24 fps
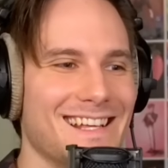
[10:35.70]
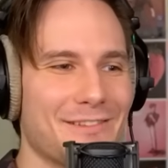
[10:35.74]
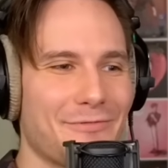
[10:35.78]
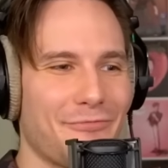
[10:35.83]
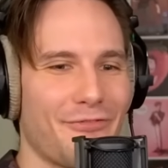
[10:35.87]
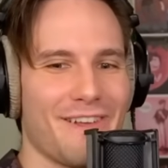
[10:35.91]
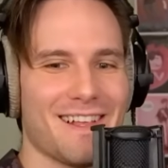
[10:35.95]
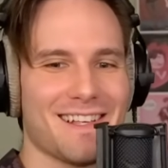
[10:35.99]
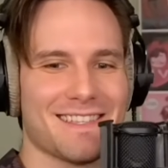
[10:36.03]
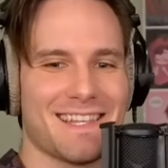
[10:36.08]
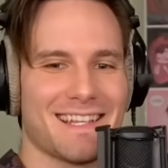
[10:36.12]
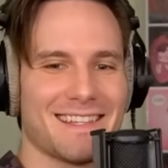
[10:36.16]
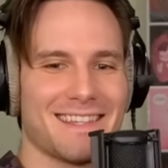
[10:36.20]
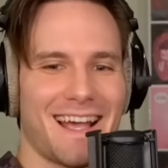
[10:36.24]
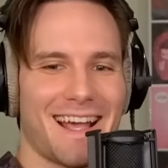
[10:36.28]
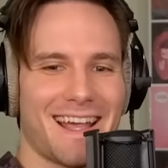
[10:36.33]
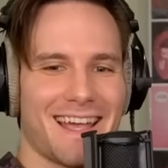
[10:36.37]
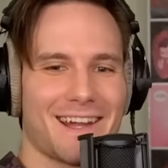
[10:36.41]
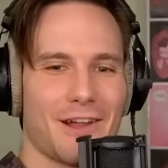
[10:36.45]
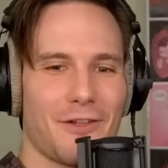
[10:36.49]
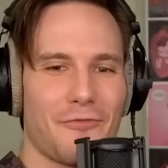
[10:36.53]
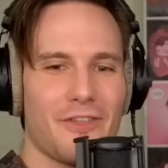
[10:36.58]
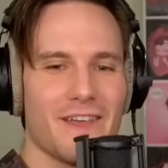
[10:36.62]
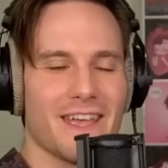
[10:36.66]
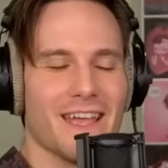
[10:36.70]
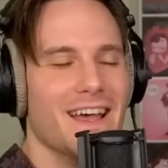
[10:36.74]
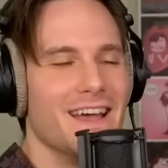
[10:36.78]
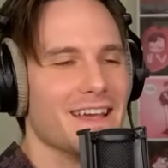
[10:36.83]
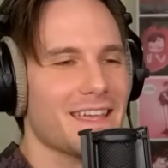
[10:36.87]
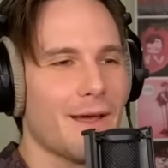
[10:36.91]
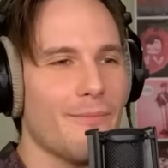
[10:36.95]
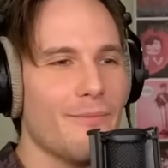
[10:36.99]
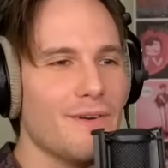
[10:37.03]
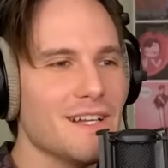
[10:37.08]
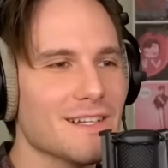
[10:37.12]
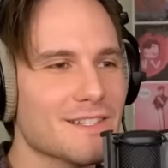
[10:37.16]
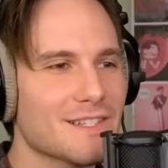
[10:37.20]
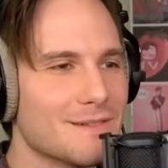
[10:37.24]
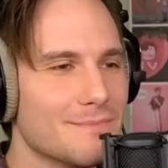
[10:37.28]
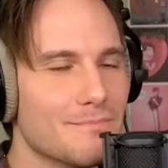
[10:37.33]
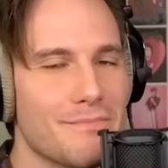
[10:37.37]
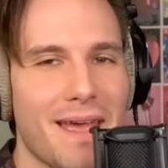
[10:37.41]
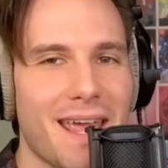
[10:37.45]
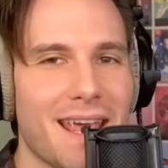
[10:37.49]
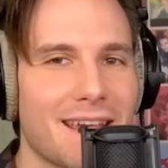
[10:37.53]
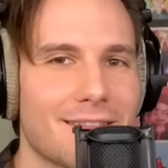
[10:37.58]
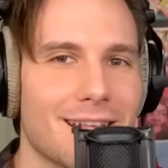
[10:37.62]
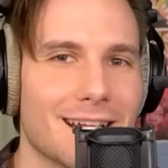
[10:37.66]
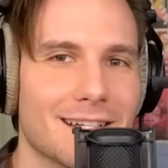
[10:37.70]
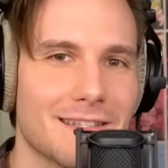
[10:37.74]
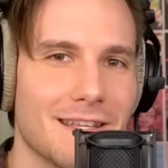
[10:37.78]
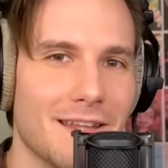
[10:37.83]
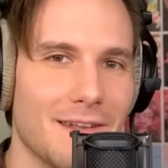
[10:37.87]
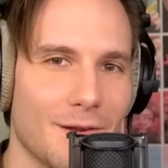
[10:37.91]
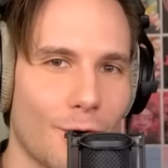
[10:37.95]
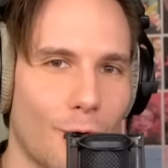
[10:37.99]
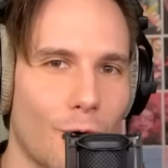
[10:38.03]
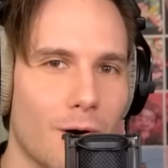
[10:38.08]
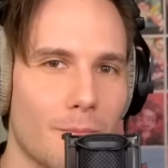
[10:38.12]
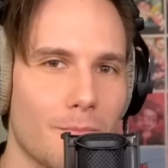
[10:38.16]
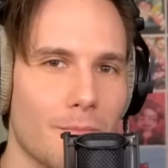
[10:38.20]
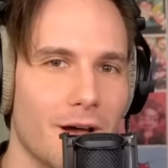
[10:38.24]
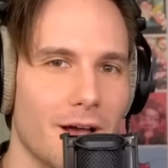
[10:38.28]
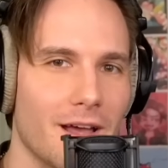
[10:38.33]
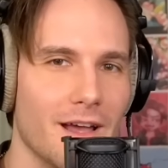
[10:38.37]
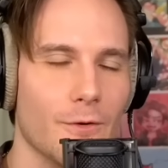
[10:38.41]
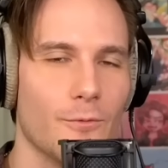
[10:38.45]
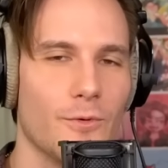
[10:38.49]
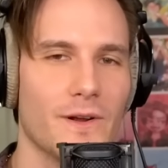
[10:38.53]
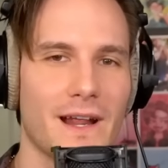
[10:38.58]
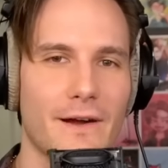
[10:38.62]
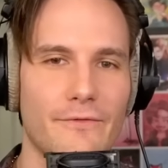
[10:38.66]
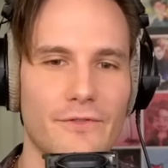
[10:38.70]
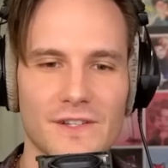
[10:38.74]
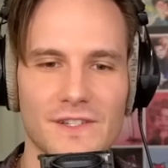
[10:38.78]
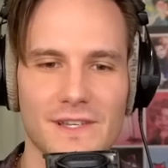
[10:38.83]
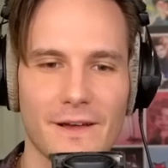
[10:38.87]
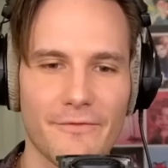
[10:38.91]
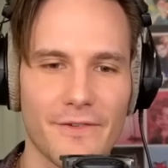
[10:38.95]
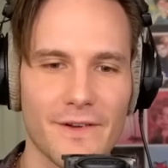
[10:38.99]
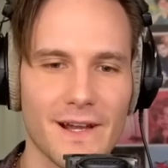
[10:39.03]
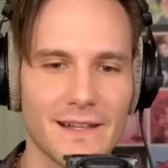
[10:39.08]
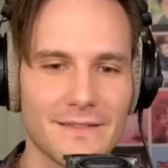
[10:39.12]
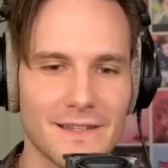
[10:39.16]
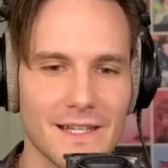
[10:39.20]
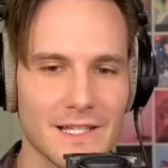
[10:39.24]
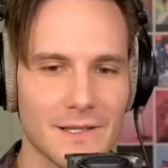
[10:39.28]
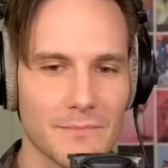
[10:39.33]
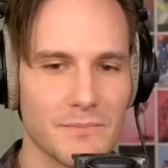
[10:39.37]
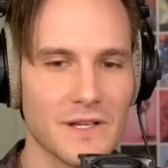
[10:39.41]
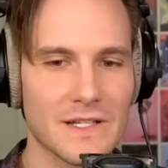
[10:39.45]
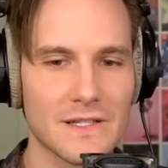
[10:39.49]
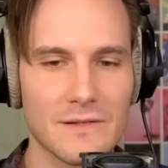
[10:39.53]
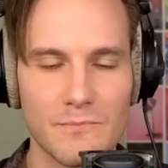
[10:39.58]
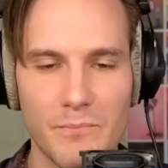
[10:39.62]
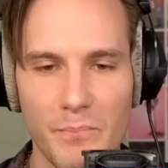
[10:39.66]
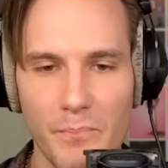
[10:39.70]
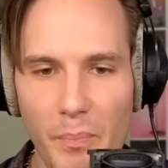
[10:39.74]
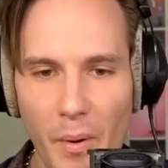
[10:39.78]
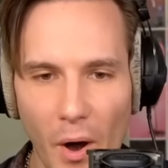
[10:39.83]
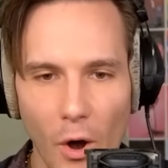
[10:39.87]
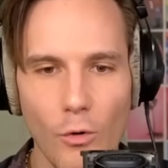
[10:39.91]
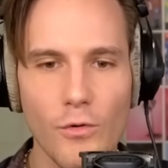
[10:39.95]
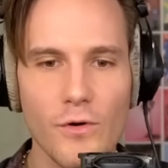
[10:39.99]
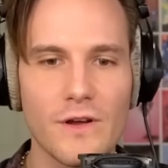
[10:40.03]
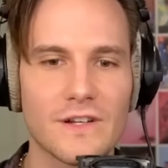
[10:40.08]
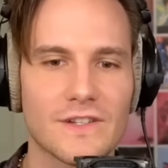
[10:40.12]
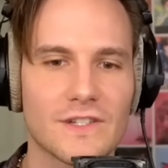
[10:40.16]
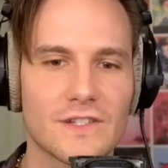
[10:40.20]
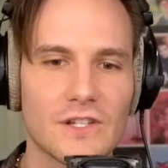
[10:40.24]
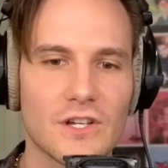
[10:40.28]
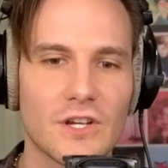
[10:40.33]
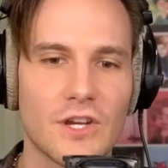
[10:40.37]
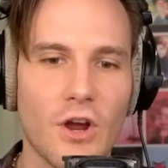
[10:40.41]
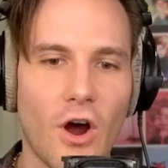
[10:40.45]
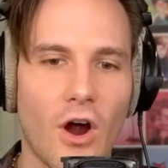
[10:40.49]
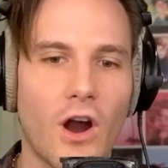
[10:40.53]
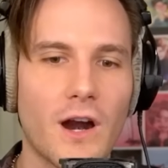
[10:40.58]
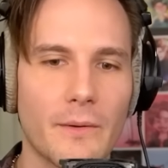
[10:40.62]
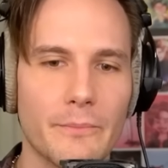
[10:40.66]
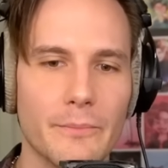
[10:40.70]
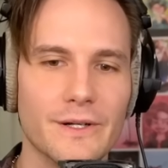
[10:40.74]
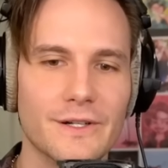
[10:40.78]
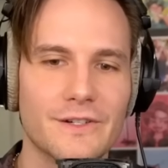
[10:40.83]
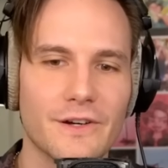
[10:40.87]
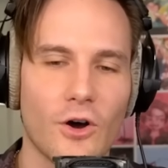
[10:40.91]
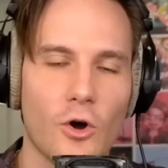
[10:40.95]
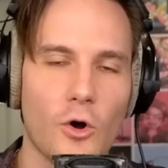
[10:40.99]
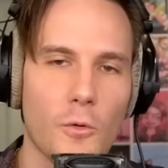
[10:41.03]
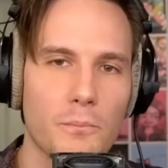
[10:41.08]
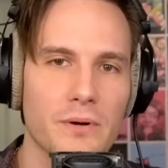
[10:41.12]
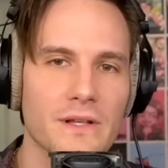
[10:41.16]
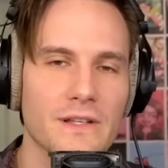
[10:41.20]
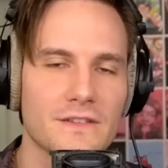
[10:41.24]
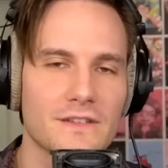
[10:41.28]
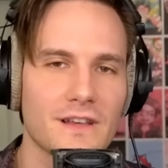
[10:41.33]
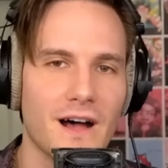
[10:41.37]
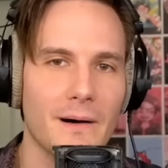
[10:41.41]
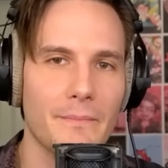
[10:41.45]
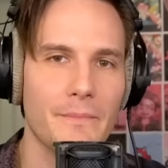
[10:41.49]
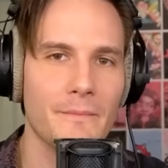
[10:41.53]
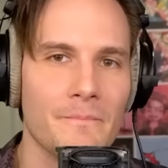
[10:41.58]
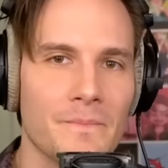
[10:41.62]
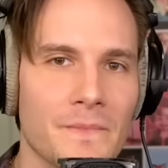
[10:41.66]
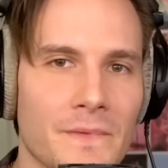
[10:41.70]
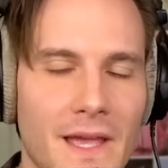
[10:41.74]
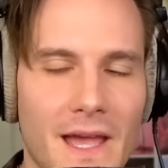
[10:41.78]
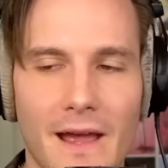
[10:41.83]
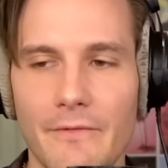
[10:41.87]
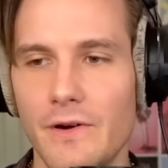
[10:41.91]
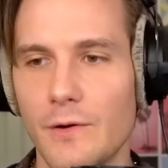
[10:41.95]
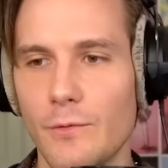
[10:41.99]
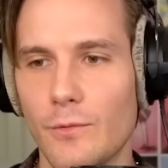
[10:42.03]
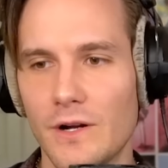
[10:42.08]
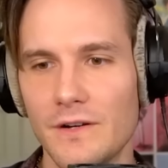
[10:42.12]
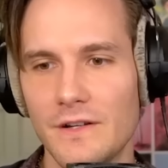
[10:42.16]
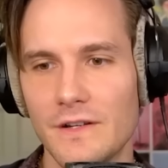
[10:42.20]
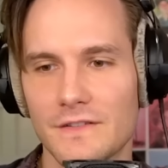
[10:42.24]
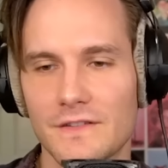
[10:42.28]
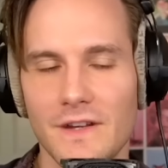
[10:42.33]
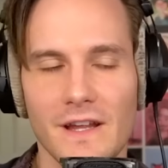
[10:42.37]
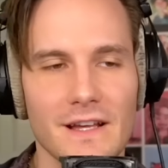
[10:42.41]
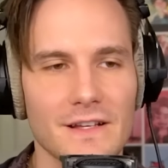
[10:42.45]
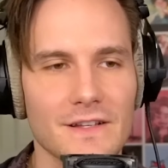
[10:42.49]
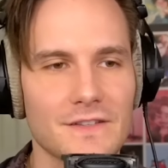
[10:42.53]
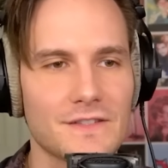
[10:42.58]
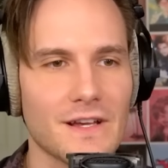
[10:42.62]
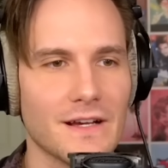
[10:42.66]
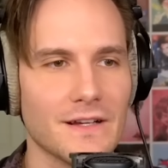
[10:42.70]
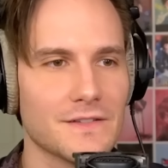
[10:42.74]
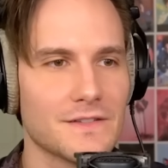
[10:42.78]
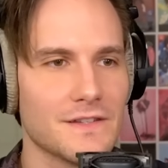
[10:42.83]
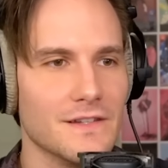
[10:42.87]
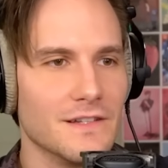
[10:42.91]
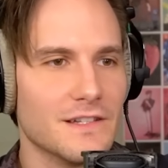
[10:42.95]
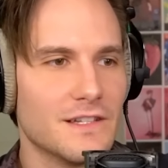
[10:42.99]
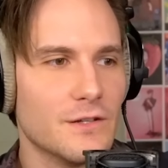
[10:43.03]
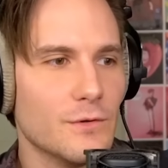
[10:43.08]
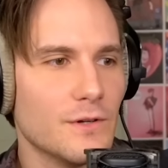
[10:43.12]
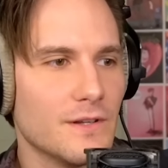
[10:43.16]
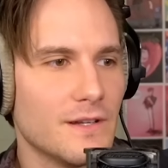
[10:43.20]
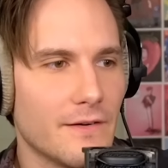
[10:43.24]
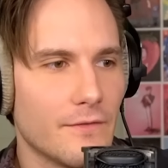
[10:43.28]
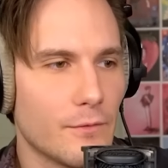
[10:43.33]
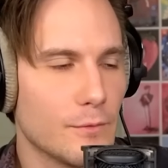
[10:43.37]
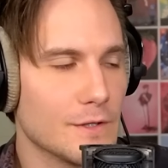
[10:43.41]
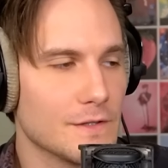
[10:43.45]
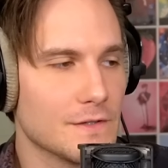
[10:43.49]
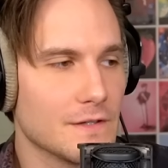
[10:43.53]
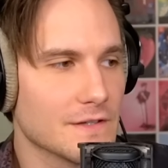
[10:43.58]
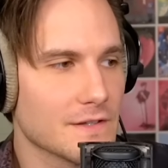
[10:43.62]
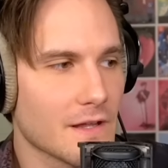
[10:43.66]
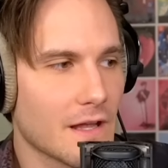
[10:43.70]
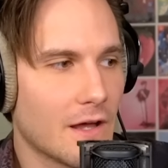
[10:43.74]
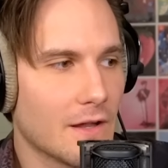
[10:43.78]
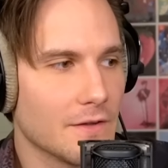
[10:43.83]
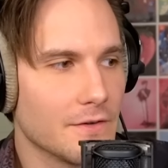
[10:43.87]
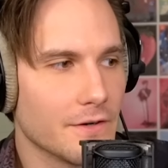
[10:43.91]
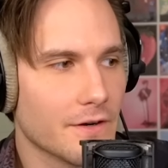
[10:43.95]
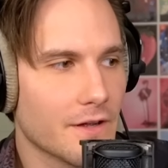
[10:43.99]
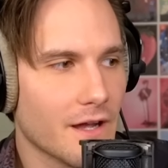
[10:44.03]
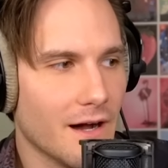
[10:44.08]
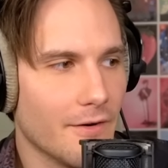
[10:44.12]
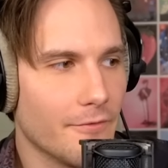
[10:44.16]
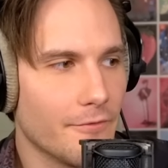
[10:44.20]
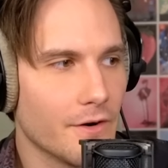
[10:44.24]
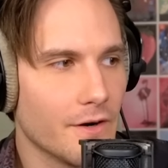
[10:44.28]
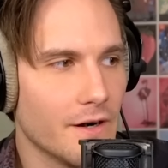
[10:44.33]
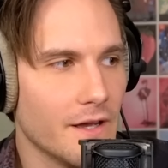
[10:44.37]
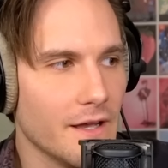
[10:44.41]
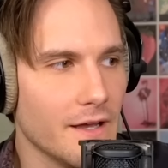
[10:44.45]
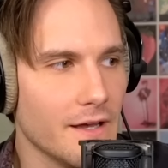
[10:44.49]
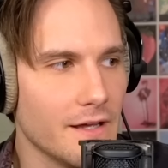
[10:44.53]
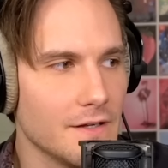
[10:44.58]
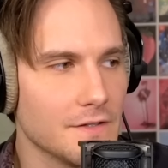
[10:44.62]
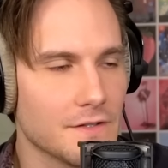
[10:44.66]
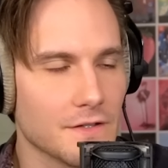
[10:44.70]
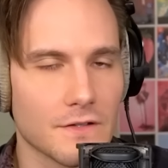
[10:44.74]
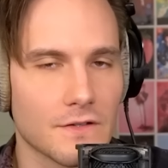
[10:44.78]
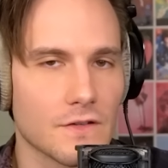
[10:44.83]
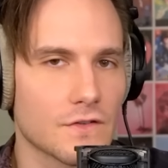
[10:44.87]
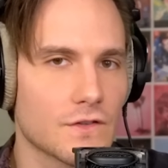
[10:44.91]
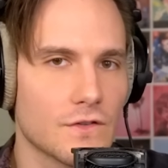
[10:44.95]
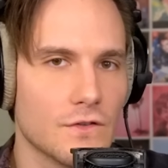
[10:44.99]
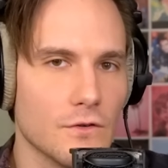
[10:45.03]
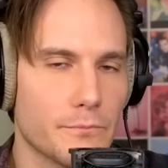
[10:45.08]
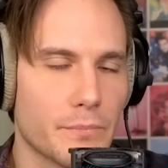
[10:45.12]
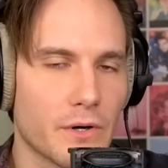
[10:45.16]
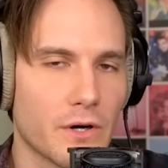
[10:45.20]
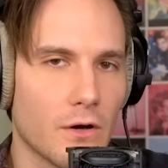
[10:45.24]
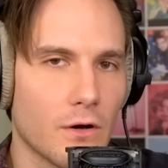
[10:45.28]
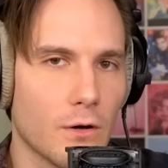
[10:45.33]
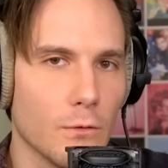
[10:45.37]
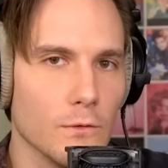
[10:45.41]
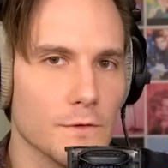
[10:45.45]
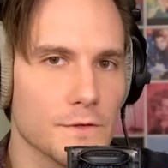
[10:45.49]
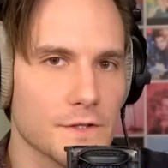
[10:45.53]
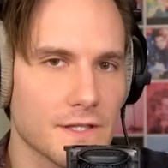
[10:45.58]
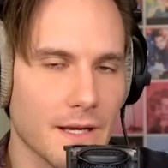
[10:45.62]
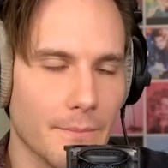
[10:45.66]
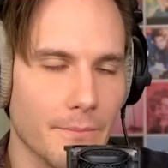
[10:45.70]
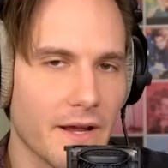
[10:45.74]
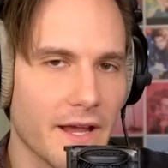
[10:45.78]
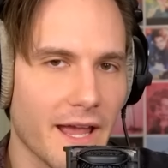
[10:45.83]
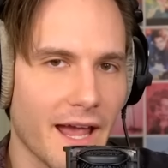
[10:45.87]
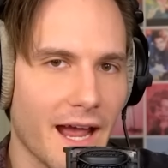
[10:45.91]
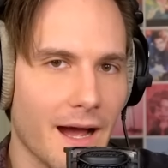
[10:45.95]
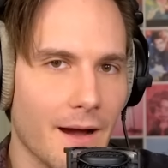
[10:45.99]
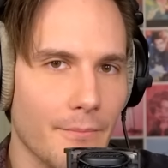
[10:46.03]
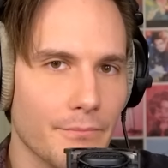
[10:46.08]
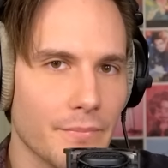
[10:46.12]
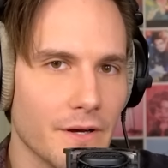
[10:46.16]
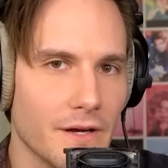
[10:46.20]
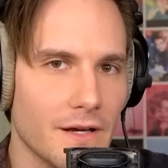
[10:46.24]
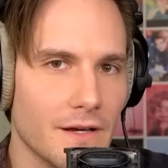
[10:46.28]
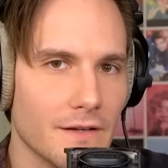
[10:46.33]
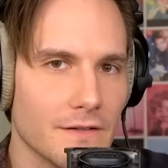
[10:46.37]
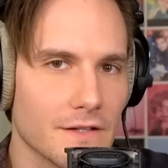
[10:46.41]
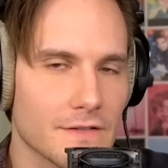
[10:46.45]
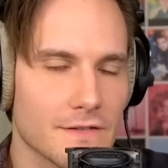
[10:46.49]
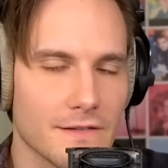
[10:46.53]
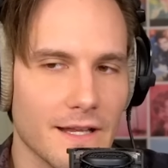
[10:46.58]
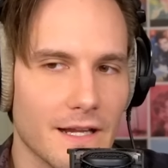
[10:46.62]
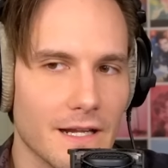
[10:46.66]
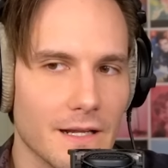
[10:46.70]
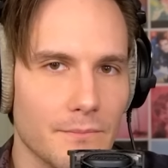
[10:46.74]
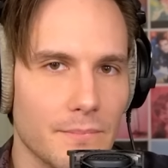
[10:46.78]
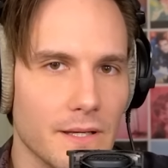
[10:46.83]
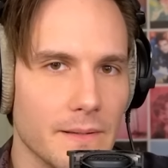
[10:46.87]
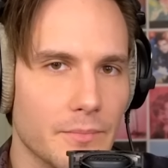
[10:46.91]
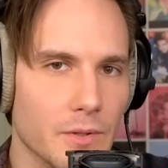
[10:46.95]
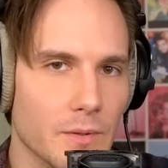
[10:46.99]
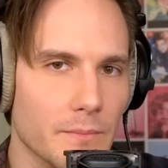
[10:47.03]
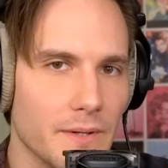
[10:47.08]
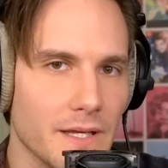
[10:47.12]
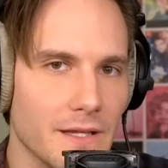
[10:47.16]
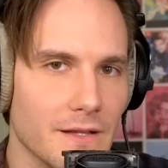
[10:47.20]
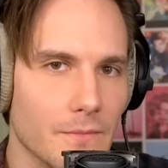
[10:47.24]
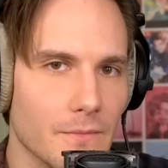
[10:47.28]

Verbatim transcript: it feels like that kind of thing. Can we just make that the norm? Whenever something like this bogus garbage opens up, everyone just signs into it and everyone's just undercover and it's just a super wholesome camp, just letting people be